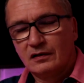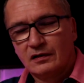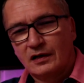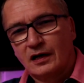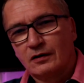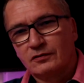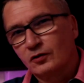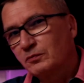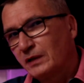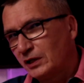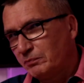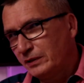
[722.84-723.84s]
Now, not
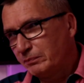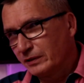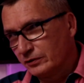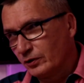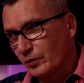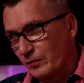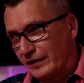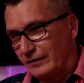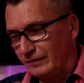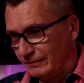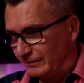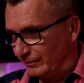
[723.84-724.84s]
many people know that,
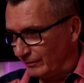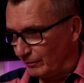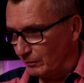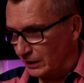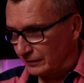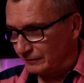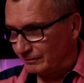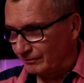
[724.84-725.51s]
but